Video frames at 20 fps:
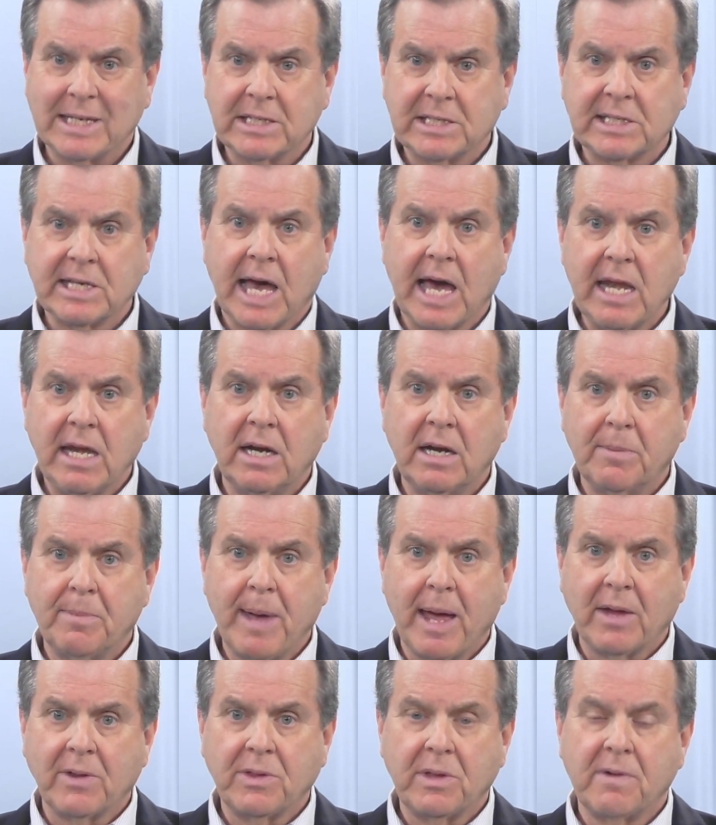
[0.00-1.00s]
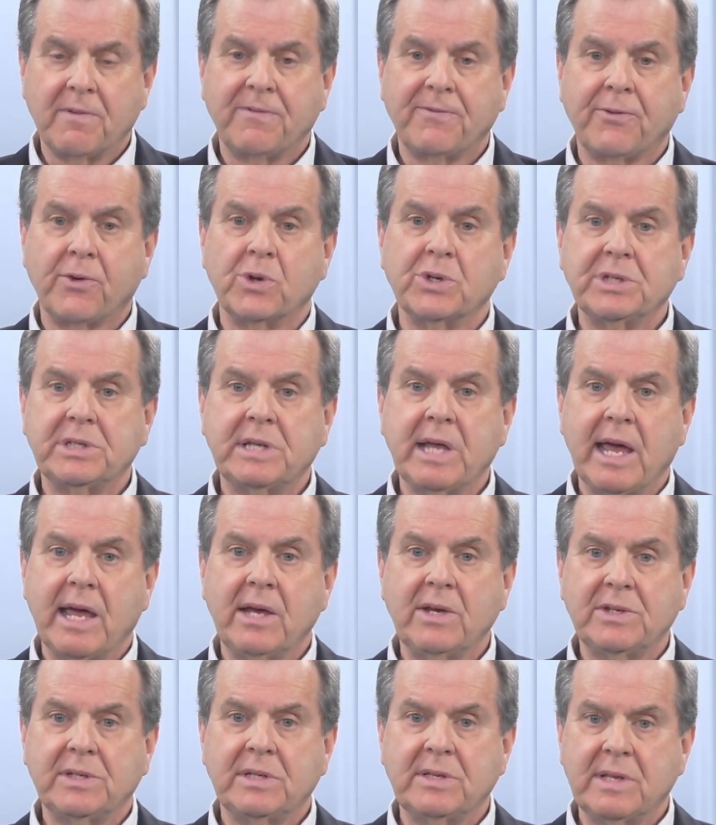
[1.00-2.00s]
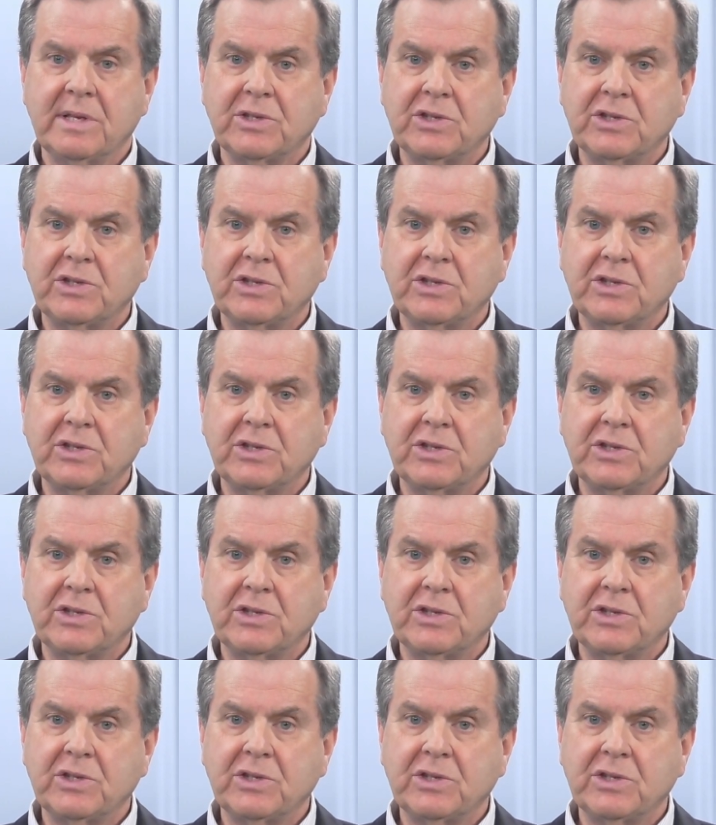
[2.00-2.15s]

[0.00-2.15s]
excited about their first days in